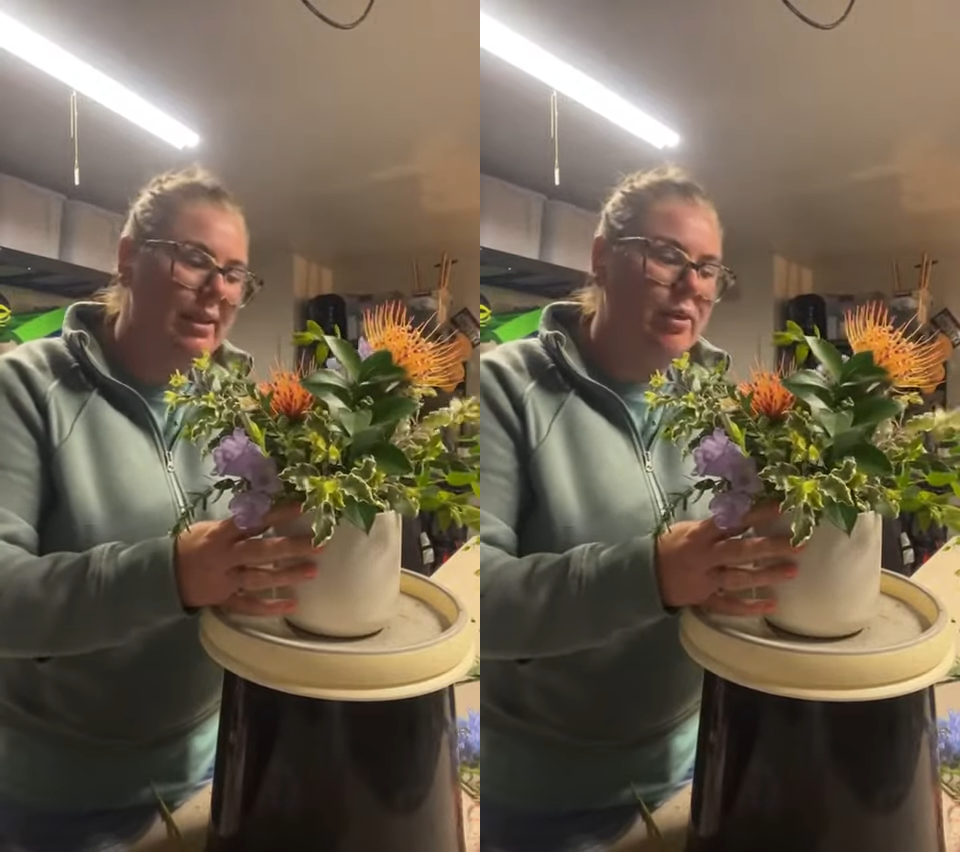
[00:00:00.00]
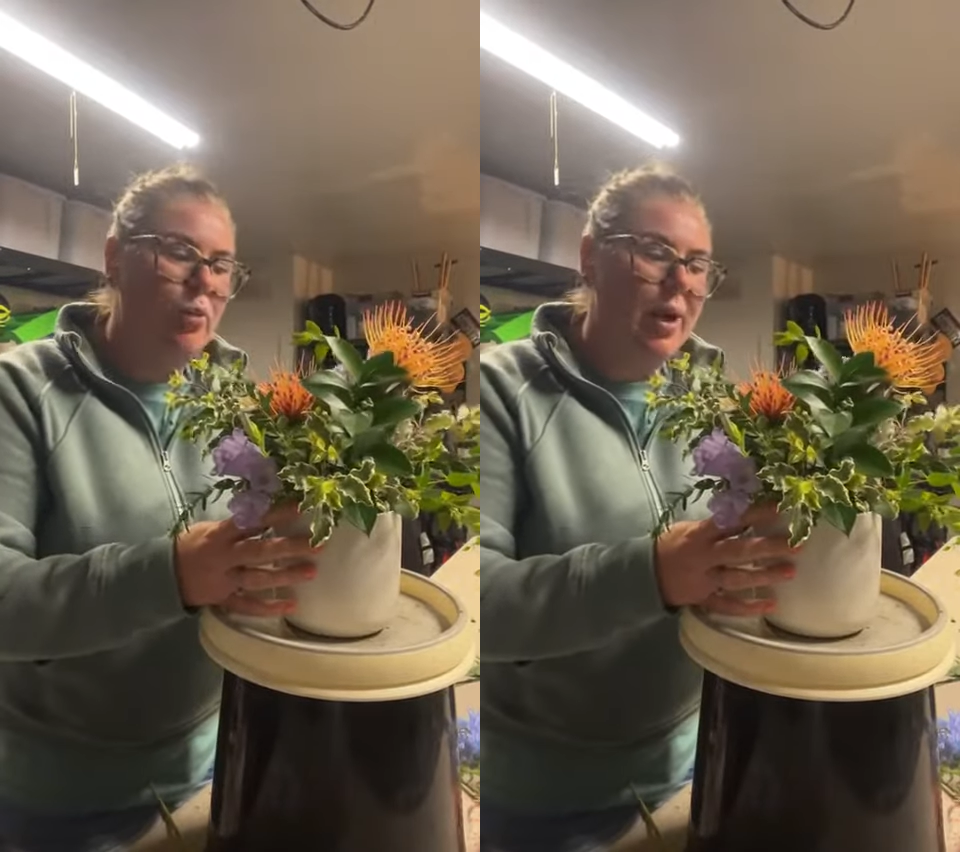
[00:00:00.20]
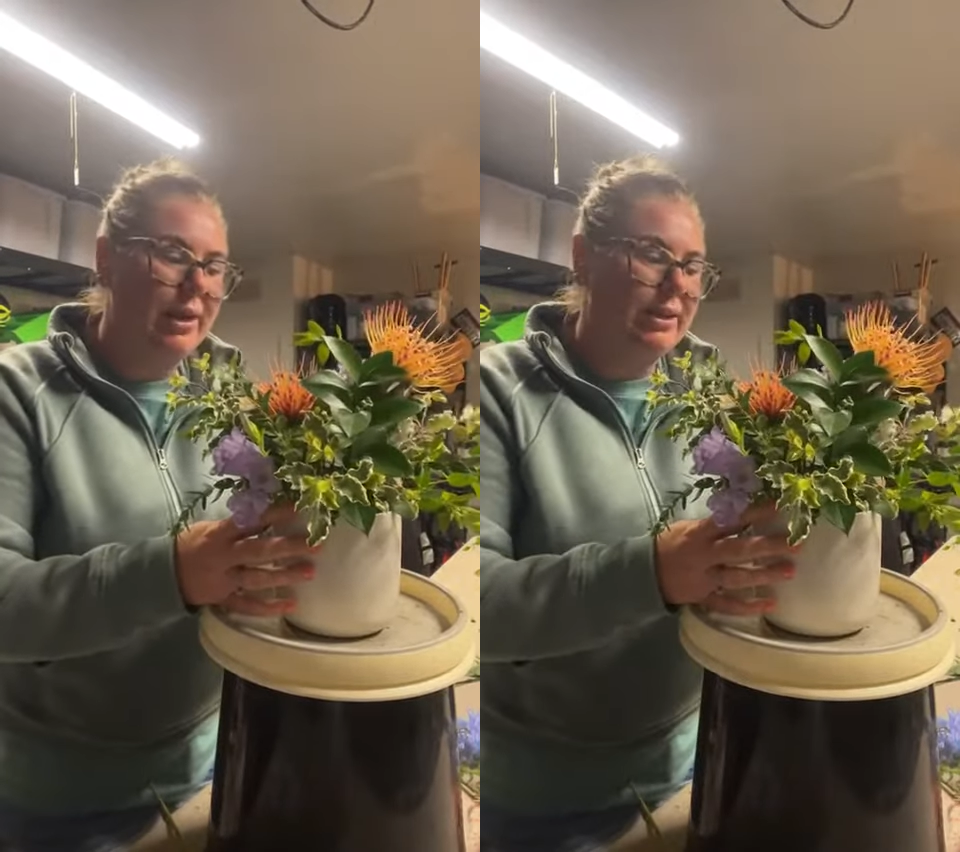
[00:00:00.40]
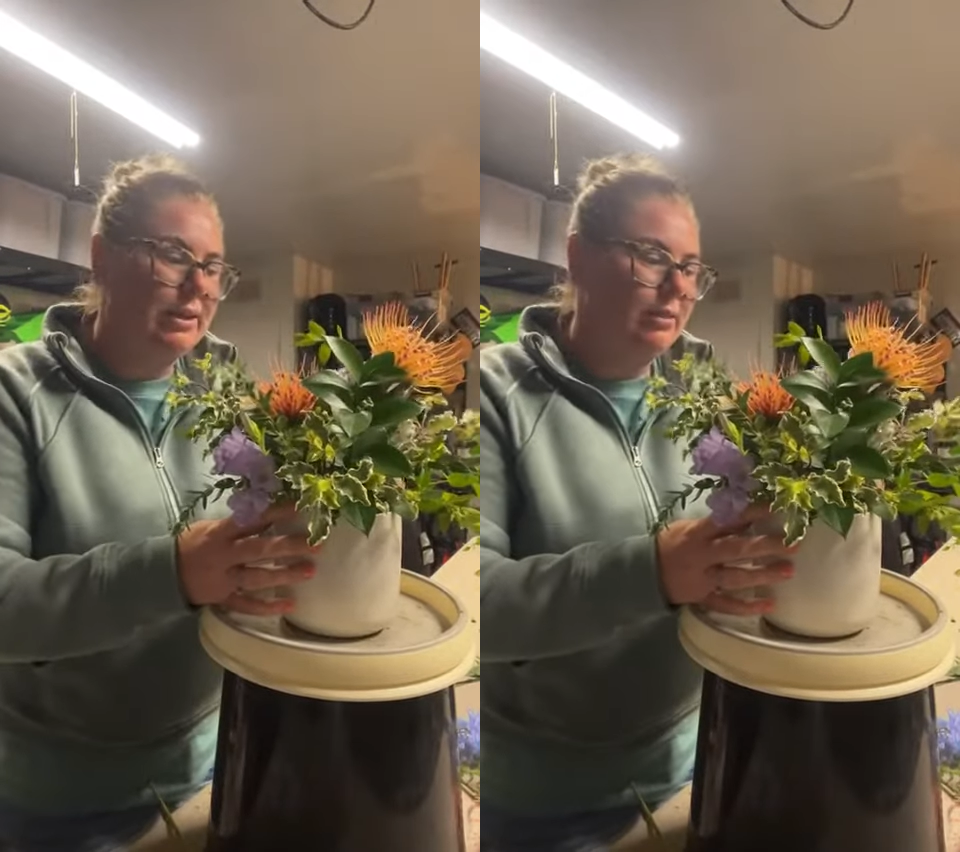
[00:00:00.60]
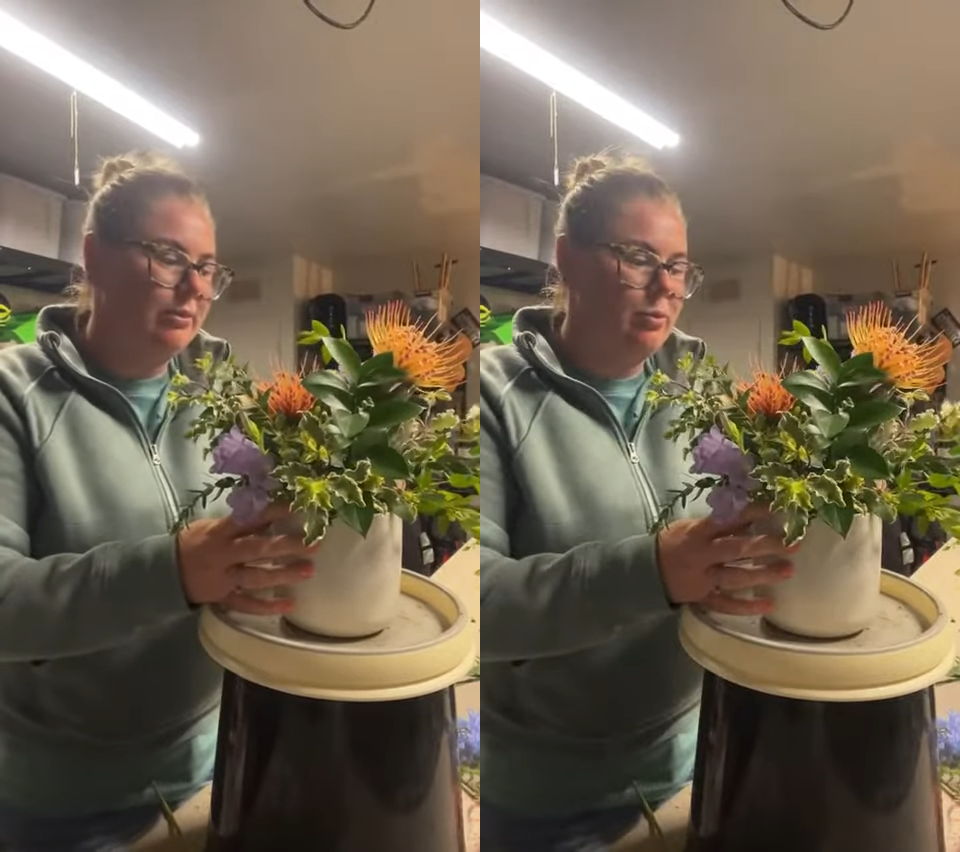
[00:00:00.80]
the
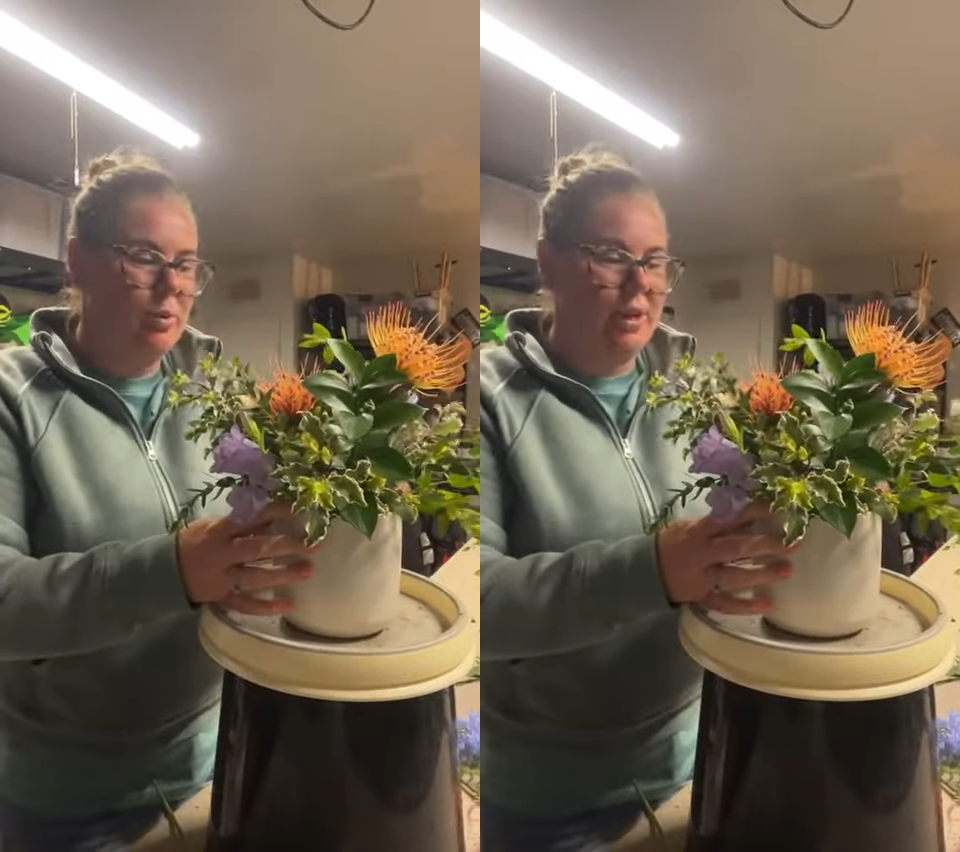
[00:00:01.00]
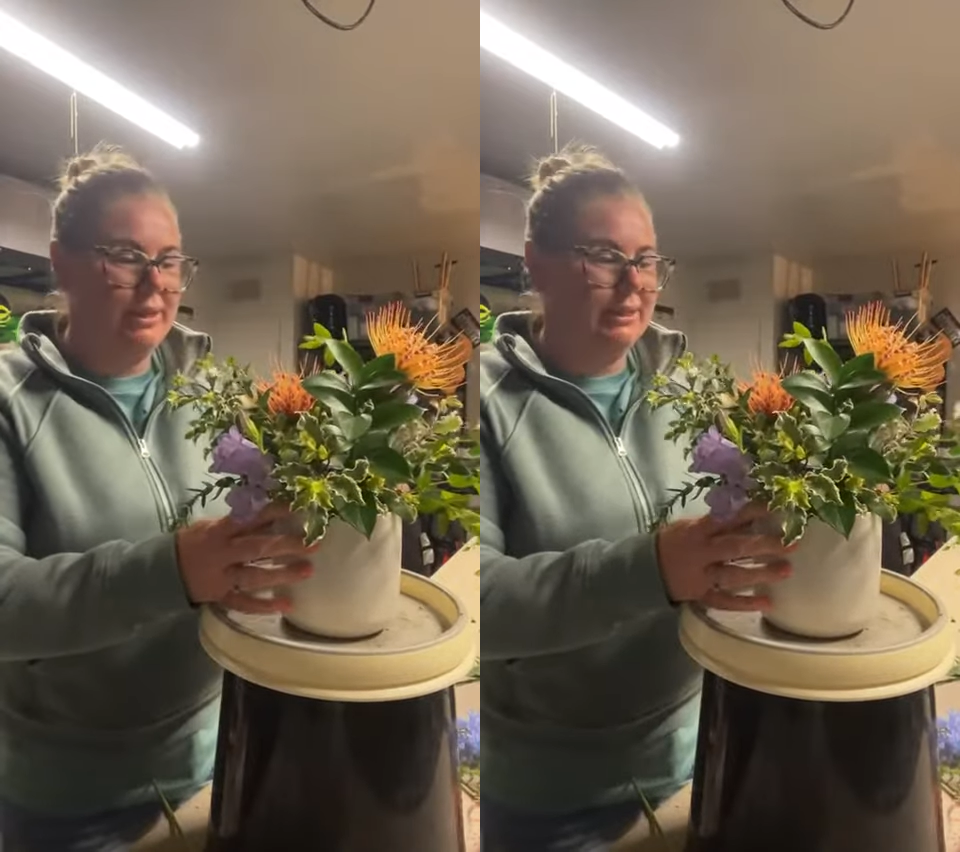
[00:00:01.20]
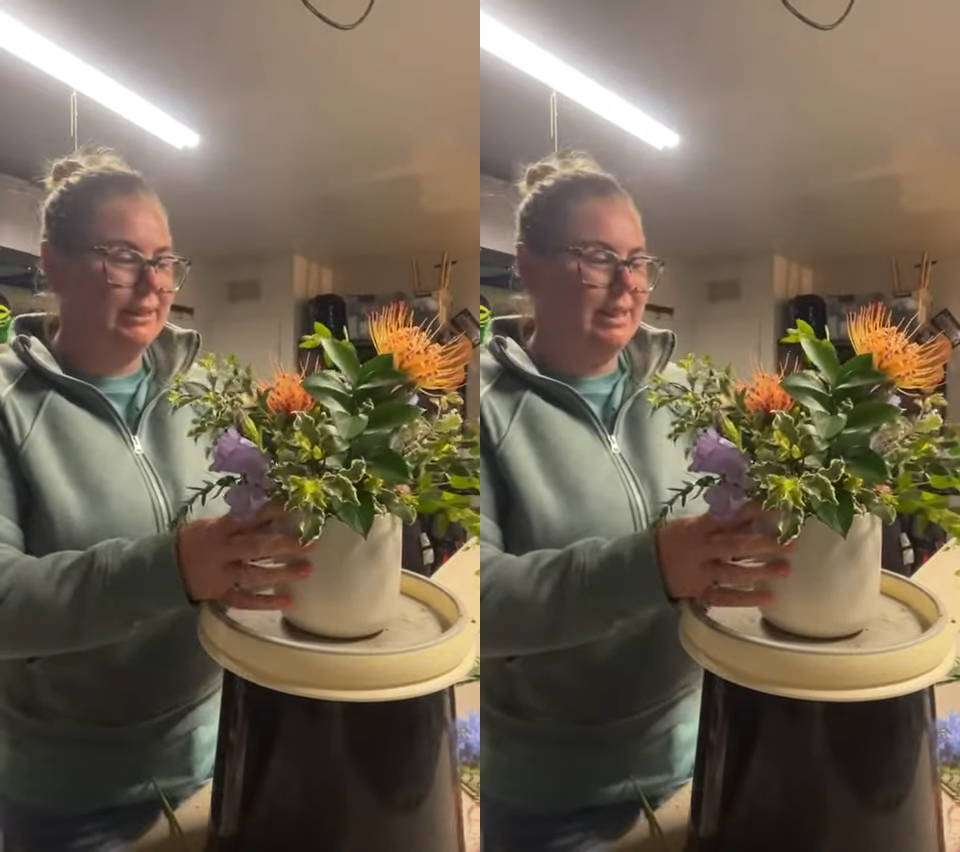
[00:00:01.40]
white ones